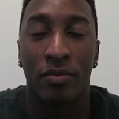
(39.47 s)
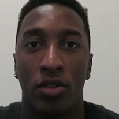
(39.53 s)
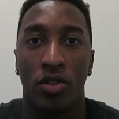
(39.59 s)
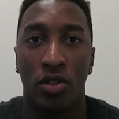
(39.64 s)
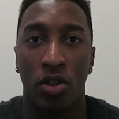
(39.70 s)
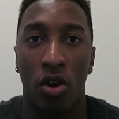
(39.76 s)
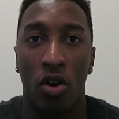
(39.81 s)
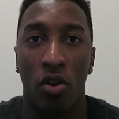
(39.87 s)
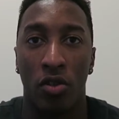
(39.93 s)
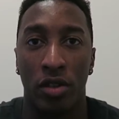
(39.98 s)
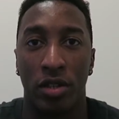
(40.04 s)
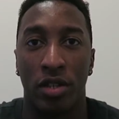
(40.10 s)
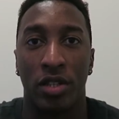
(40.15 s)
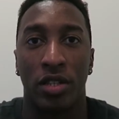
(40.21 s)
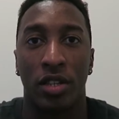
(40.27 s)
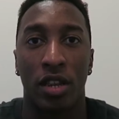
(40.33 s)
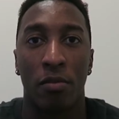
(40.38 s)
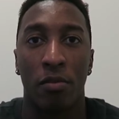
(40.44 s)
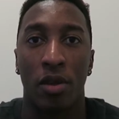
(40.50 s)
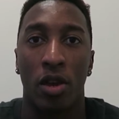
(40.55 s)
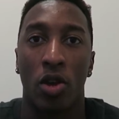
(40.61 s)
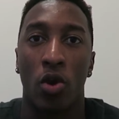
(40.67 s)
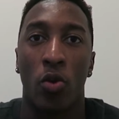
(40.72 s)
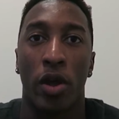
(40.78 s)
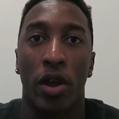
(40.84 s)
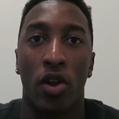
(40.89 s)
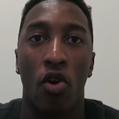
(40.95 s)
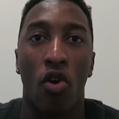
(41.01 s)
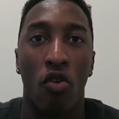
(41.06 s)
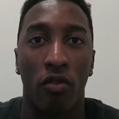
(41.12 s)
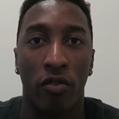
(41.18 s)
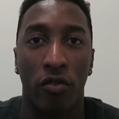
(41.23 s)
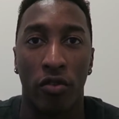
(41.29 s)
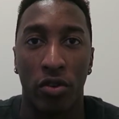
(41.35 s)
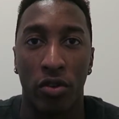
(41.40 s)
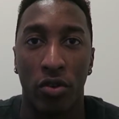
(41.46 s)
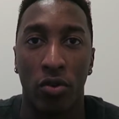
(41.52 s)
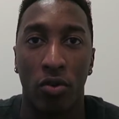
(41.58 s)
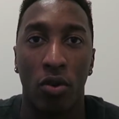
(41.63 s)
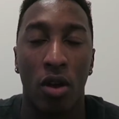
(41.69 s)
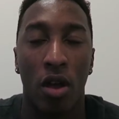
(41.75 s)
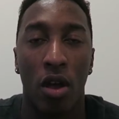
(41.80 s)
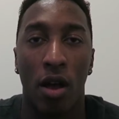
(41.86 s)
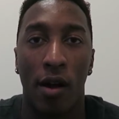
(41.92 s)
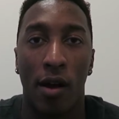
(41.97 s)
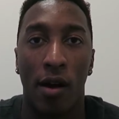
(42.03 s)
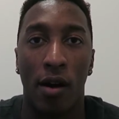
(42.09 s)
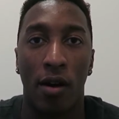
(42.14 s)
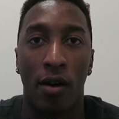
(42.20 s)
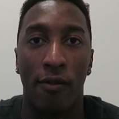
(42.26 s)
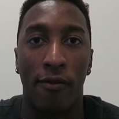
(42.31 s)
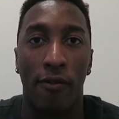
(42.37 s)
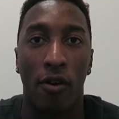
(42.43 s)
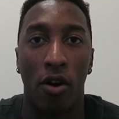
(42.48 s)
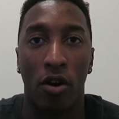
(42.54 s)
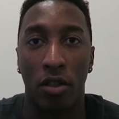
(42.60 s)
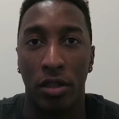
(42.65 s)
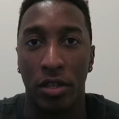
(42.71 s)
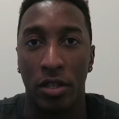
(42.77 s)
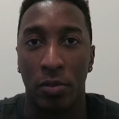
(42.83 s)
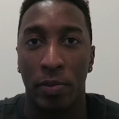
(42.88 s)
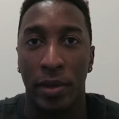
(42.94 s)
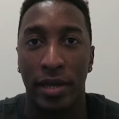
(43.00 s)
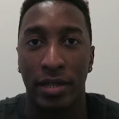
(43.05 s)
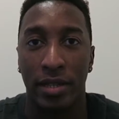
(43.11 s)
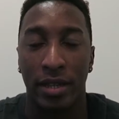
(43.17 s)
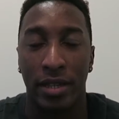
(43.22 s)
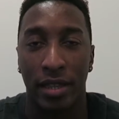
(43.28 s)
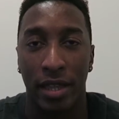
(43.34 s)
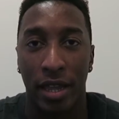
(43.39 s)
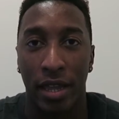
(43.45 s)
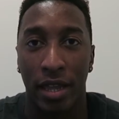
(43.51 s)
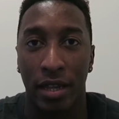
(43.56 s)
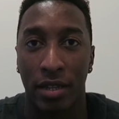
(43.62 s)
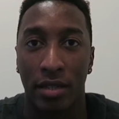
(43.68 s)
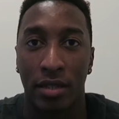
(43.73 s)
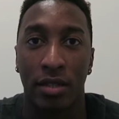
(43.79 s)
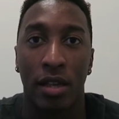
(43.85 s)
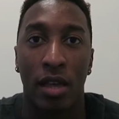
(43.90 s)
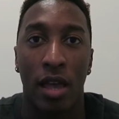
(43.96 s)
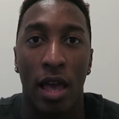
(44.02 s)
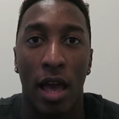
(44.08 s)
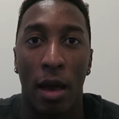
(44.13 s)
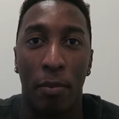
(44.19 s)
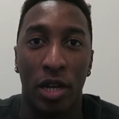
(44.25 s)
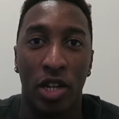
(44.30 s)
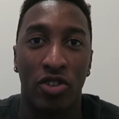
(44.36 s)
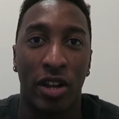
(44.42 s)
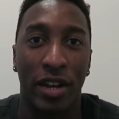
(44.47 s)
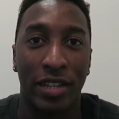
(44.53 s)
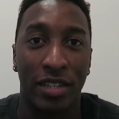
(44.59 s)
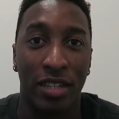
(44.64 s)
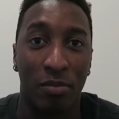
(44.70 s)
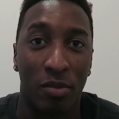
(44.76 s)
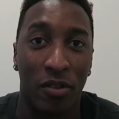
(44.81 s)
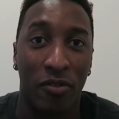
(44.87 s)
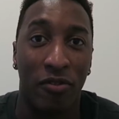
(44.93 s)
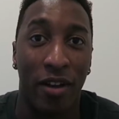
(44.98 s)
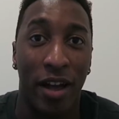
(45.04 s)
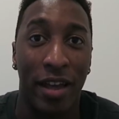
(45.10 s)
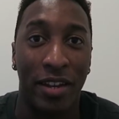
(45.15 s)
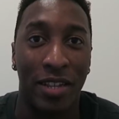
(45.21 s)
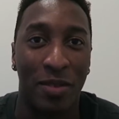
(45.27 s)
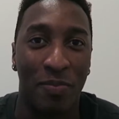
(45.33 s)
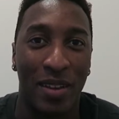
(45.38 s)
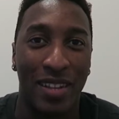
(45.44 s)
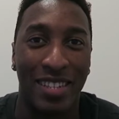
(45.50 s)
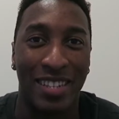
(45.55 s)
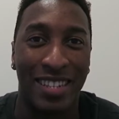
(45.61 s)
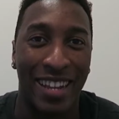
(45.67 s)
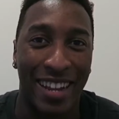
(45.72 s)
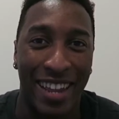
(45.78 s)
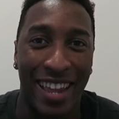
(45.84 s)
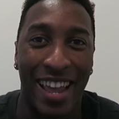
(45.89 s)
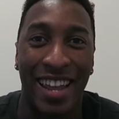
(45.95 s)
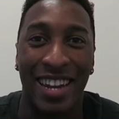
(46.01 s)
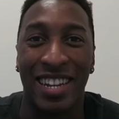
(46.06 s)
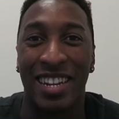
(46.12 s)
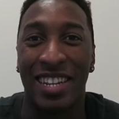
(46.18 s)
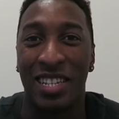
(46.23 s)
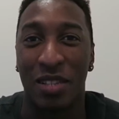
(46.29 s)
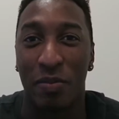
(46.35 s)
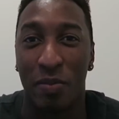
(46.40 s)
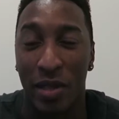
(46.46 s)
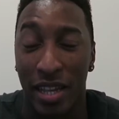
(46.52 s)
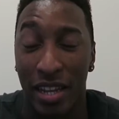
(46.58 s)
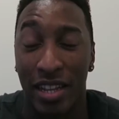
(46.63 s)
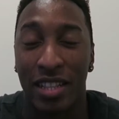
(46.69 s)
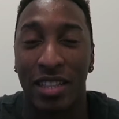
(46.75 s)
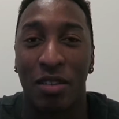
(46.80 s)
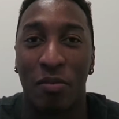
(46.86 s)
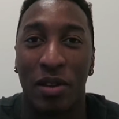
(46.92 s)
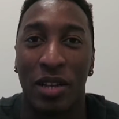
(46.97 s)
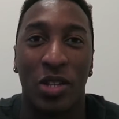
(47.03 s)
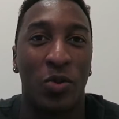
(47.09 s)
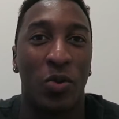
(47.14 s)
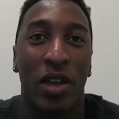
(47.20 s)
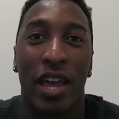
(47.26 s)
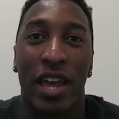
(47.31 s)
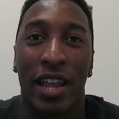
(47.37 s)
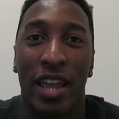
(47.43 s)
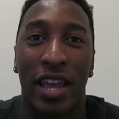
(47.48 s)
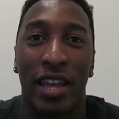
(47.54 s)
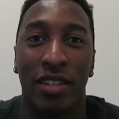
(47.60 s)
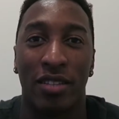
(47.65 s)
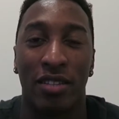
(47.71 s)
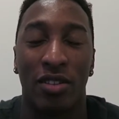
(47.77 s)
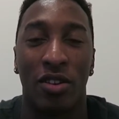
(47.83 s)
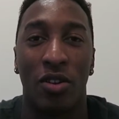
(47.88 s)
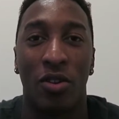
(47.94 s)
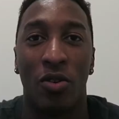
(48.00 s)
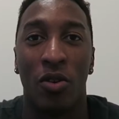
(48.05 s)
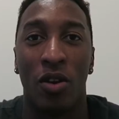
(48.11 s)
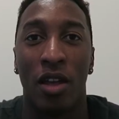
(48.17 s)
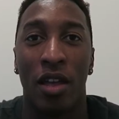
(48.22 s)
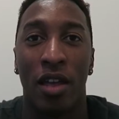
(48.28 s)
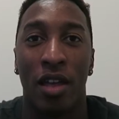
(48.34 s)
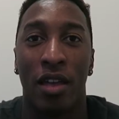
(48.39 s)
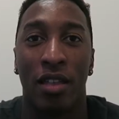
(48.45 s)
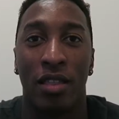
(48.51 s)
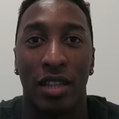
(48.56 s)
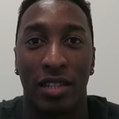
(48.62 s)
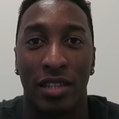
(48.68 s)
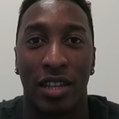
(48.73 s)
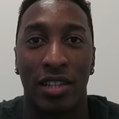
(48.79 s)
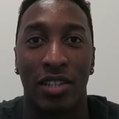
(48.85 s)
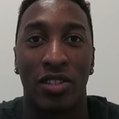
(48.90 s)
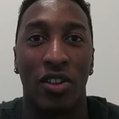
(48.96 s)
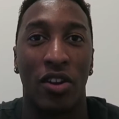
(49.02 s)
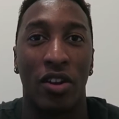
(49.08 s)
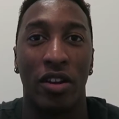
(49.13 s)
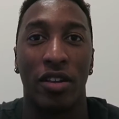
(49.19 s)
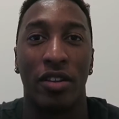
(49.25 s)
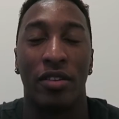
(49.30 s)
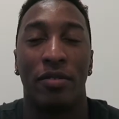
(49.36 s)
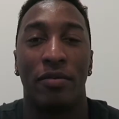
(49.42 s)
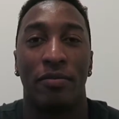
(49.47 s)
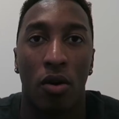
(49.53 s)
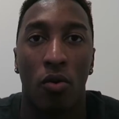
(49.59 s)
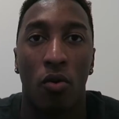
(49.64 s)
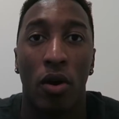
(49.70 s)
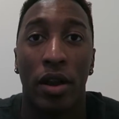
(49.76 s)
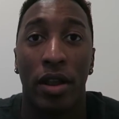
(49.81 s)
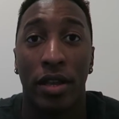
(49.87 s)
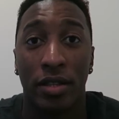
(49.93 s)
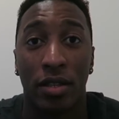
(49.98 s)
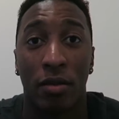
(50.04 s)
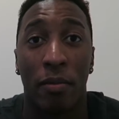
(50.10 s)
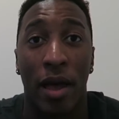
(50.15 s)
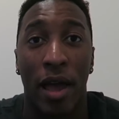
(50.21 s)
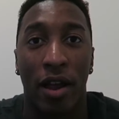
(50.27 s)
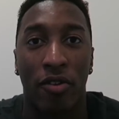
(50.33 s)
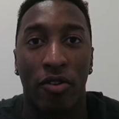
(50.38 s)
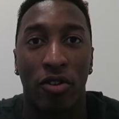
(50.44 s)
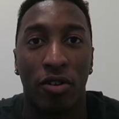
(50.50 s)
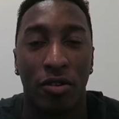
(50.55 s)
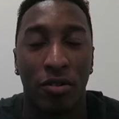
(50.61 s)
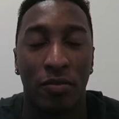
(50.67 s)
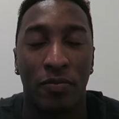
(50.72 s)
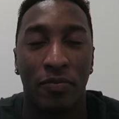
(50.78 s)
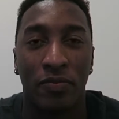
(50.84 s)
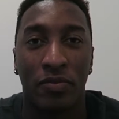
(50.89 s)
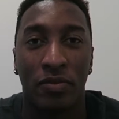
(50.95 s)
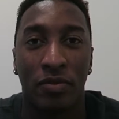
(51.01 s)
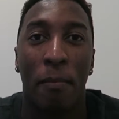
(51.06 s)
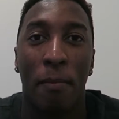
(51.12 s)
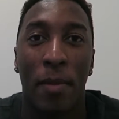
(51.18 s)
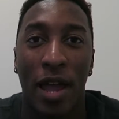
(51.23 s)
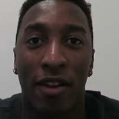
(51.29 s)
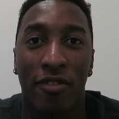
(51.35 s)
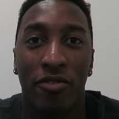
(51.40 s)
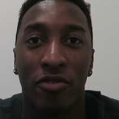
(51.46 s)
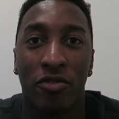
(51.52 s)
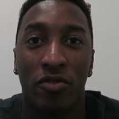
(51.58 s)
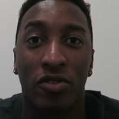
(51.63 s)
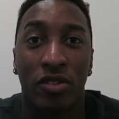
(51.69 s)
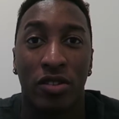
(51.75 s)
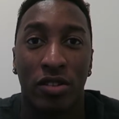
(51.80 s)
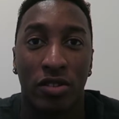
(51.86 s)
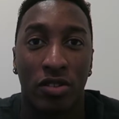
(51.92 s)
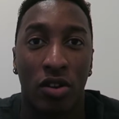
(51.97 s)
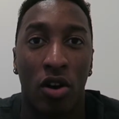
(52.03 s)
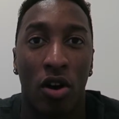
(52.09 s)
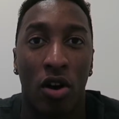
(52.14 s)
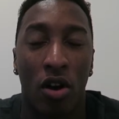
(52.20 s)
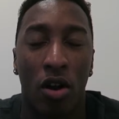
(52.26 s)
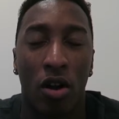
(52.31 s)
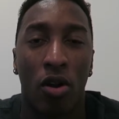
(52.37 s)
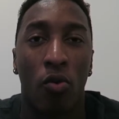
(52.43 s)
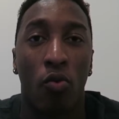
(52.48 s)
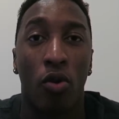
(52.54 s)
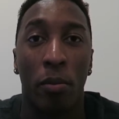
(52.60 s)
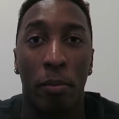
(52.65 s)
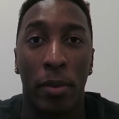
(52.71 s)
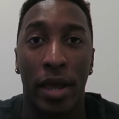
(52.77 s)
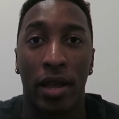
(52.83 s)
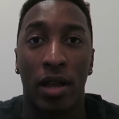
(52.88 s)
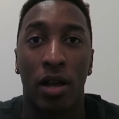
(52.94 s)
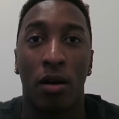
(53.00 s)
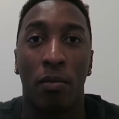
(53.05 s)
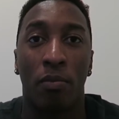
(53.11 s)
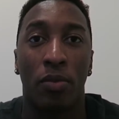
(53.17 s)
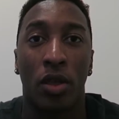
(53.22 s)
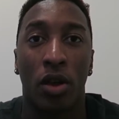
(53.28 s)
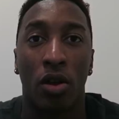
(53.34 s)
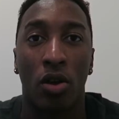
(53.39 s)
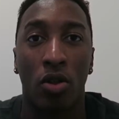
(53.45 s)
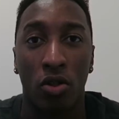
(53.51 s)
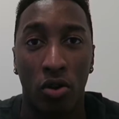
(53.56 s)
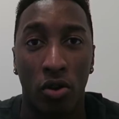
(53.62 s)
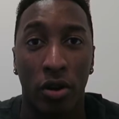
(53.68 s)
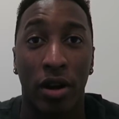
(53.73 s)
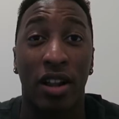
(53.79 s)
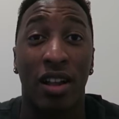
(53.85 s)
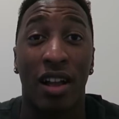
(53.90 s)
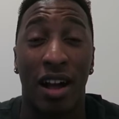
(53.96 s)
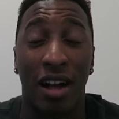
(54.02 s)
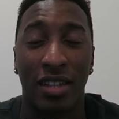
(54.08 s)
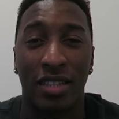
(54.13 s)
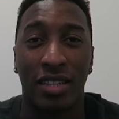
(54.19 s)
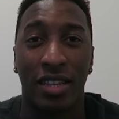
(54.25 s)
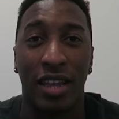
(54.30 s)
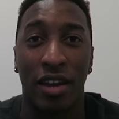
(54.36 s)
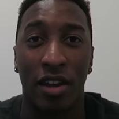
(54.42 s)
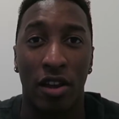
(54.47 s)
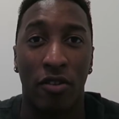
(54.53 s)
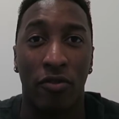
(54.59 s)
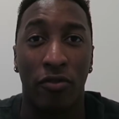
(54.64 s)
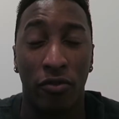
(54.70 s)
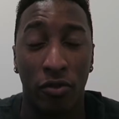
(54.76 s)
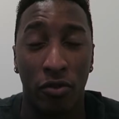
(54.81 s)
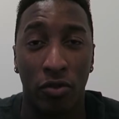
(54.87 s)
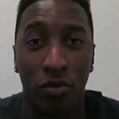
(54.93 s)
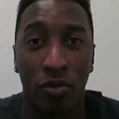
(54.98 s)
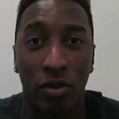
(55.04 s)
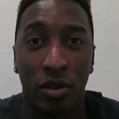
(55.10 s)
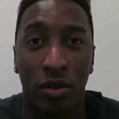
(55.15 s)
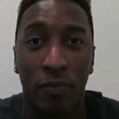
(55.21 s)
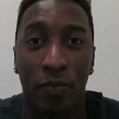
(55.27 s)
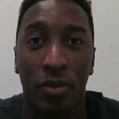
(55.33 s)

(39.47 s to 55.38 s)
So this is just going to be a quick overview of all these basic things. I'm going to try to simplify it as best as I can and explain it the best way I can, so let's get started. What is a macro? Macronutrients are what make up the caloric content of food.